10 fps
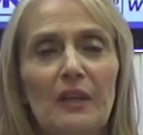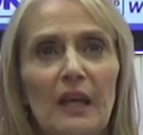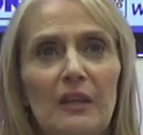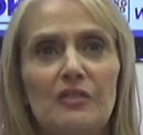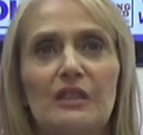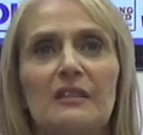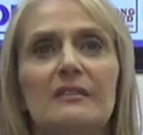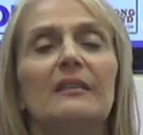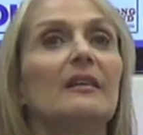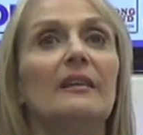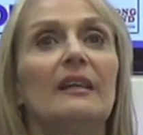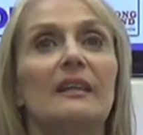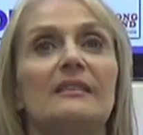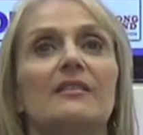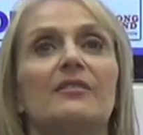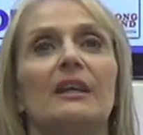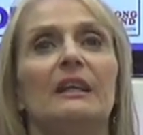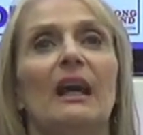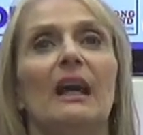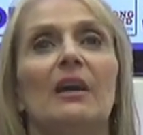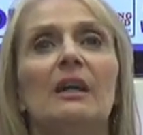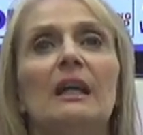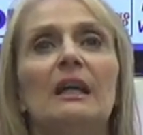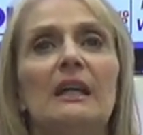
The energy is in the collective right now